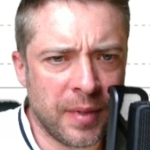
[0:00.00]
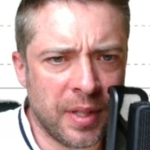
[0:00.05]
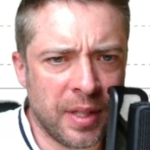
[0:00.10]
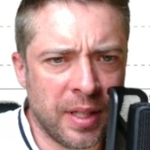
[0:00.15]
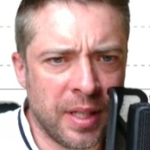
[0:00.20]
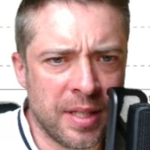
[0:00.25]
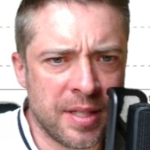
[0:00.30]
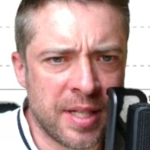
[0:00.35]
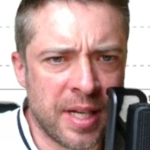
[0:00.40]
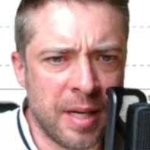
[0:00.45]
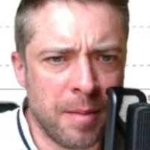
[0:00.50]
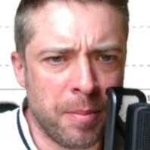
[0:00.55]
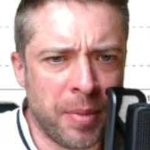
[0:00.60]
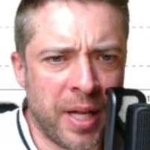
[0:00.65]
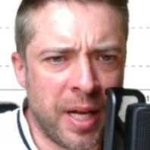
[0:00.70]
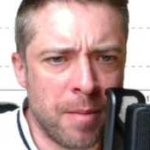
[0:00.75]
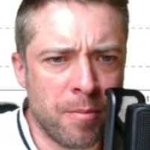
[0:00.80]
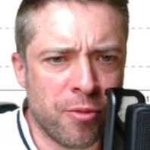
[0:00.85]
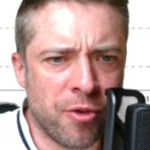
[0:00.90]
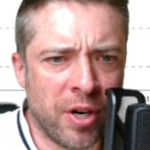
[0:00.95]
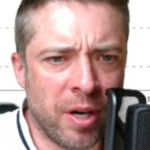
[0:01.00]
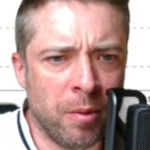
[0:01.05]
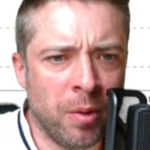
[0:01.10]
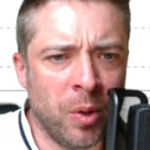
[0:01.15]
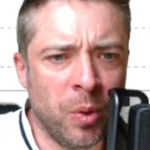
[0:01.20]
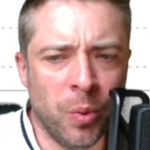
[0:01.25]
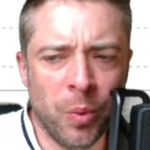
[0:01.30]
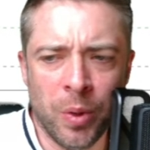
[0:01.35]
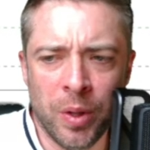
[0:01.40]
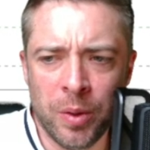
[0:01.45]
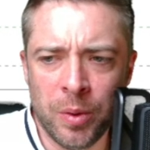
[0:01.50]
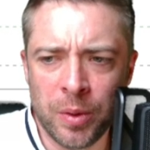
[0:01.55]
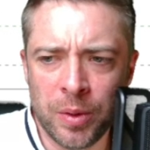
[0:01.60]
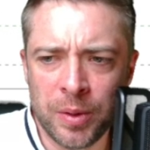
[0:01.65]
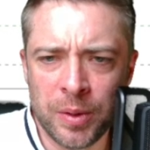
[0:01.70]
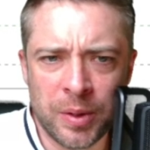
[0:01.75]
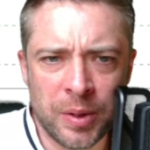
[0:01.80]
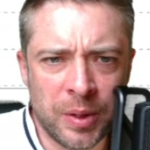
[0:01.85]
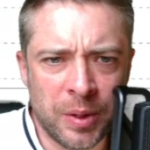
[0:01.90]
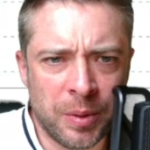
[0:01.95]
Let's keep playing. Oh,
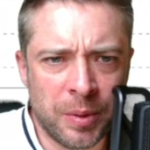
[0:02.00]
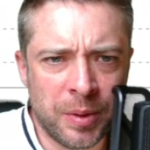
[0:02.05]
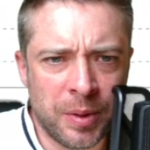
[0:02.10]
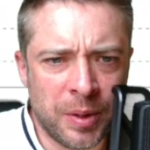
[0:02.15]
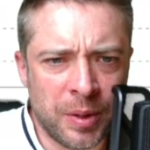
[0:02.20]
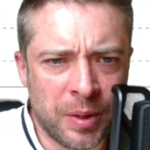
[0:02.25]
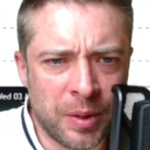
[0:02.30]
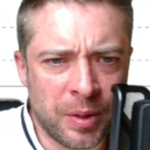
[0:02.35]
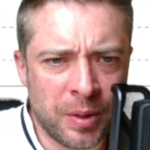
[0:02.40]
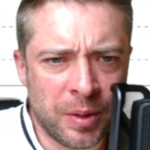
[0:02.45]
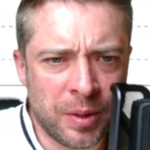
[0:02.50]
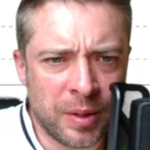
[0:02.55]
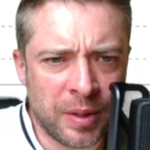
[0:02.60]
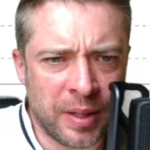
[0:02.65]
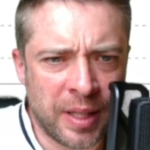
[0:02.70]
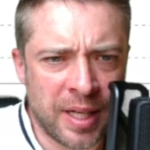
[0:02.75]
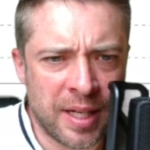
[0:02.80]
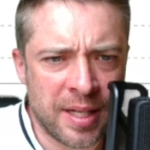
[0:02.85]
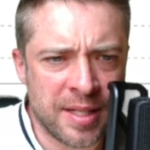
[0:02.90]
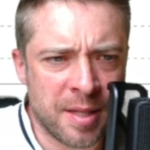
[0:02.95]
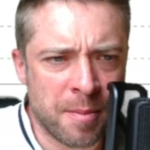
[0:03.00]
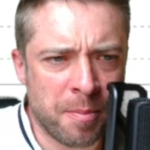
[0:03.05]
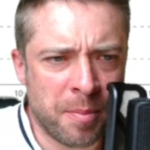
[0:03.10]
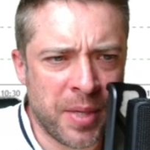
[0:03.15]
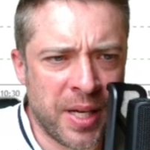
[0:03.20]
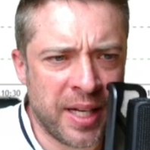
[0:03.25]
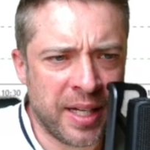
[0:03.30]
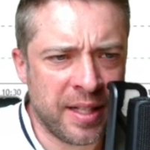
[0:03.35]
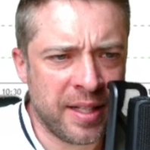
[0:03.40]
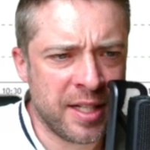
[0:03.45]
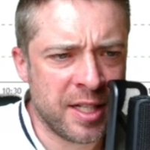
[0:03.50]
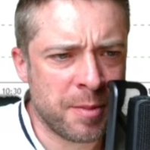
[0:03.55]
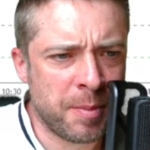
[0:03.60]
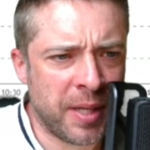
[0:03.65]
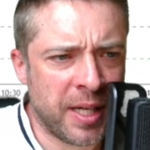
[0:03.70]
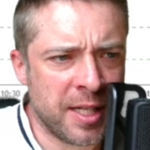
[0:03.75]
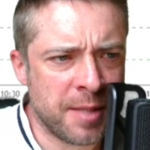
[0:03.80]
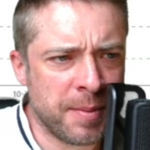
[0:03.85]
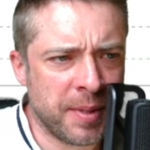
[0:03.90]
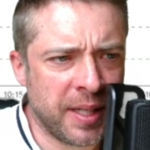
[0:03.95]
that is a big
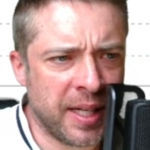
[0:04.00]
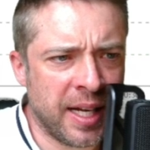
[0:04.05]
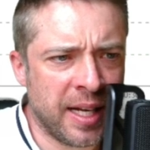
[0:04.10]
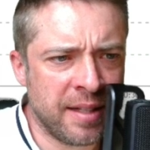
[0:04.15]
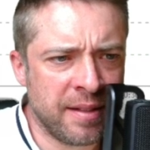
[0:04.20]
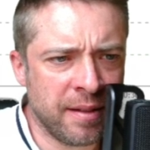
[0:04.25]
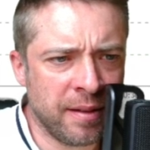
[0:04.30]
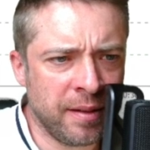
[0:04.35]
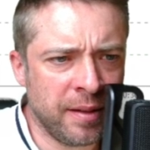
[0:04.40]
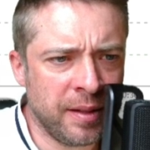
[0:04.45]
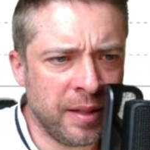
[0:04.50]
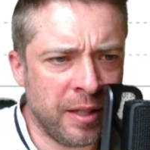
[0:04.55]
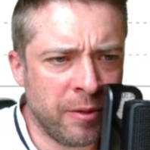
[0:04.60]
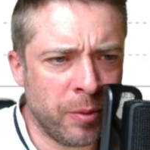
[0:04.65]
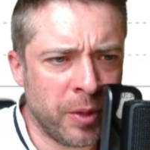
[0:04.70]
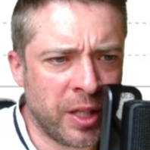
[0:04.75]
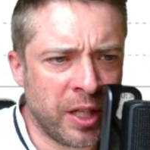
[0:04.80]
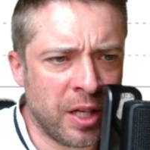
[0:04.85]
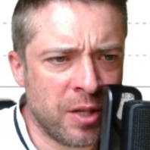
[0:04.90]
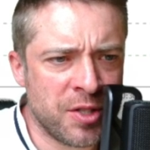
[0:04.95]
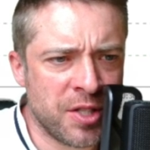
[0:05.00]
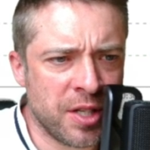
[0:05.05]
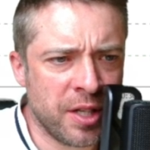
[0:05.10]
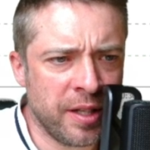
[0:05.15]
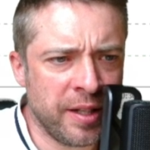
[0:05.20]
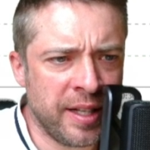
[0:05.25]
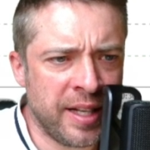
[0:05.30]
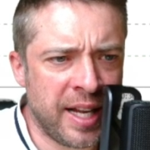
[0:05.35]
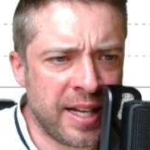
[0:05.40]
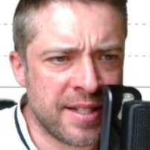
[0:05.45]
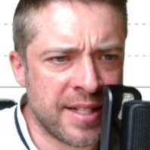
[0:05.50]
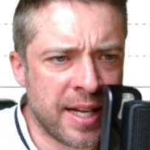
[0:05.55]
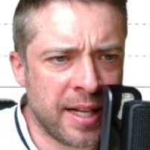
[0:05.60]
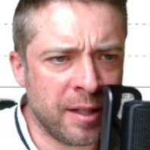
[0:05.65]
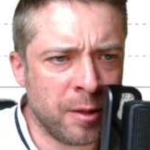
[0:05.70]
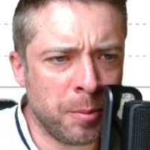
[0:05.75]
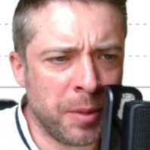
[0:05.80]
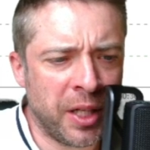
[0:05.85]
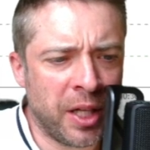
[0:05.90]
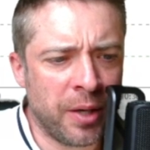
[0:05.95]
displacement candle. If we close the next
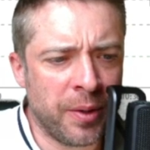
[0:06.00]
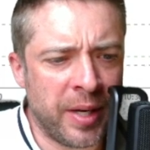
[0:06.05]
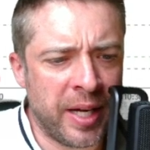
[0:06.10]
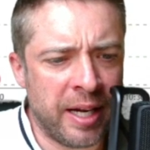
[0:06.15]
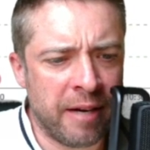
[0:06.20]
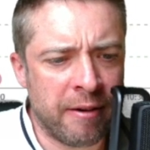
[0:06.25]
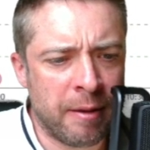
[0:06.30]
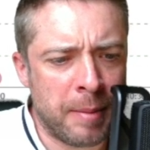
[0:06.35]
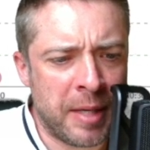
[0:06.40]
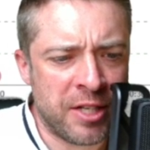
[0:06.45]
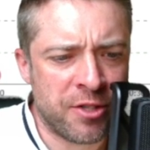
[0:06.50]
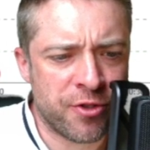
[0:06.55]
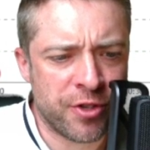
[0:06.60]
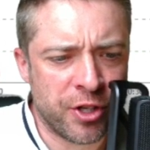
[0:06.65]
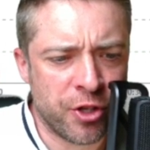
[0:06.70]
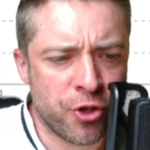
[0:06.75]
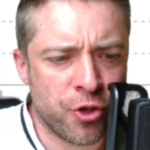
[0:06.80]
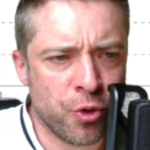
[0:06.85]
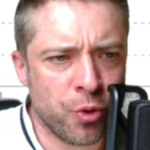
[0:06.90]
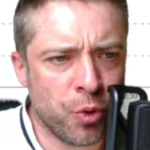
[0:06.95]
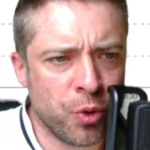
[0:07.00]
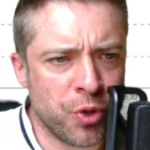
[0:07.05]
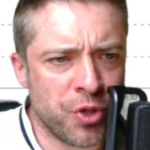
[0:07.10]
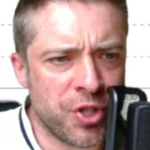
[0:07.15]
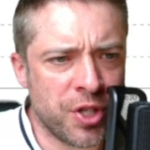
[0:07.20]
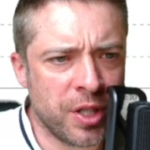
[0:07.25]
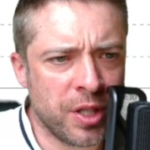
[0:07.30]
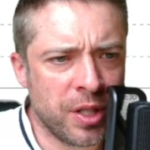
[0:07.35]
candle below here, I'm entering short.